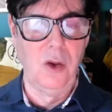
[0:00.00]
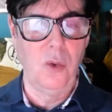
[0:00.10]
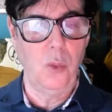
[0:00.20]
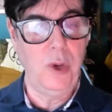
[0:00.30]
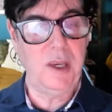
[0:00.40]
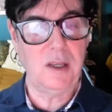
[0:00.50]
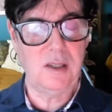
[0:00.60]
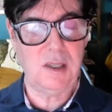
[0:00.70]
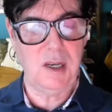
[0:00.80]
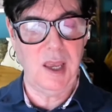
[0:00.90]
We
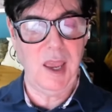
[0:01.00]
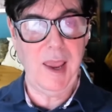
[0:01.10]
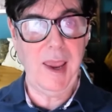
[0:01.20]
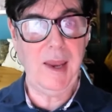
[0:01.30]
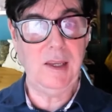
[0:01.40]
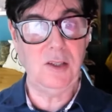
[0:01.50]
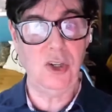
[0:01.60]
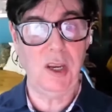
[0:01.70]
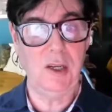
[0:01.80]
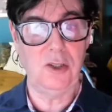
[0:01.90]
consider any
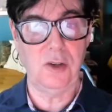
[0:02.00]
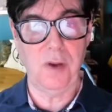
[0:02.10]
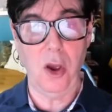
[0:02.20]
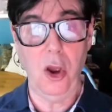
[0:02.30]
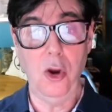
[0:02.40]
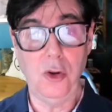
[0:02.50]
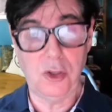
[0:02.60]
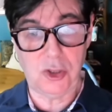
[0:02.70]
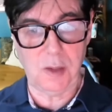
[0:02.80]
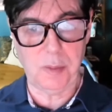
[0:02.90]
change of
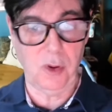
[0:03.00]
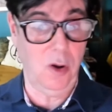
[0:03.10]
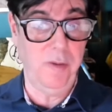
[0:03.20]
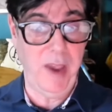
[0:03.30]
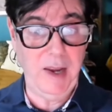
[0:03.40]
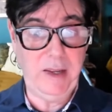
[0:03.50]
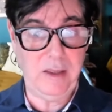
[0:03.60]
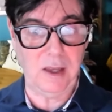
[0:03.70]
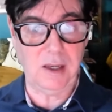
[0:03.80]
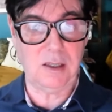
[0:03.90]
ownership of
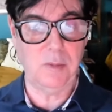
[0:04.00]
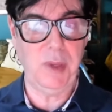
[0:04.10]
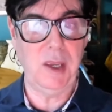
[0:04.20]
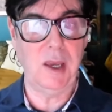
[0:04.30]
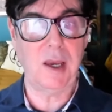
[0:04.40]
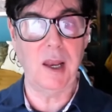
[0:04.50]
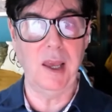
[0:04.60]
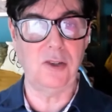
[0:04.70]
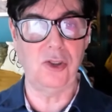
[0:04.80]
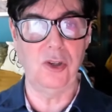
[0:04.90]
anything to be a
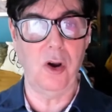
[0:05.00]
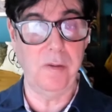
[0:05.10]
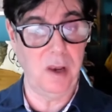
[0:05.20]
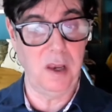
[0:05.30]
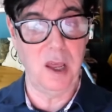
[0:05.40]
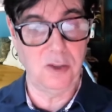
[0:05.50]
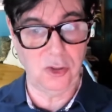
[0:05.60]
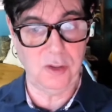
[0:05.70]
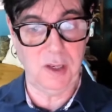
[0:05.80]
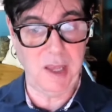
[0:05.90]
collection of ledger
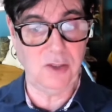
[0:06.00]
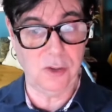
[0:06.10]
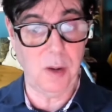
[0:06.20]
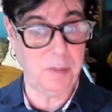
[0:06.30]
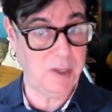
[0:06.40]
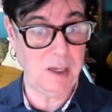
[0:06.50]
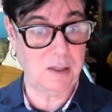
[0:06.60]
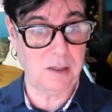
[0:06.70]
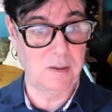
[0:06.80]
updates.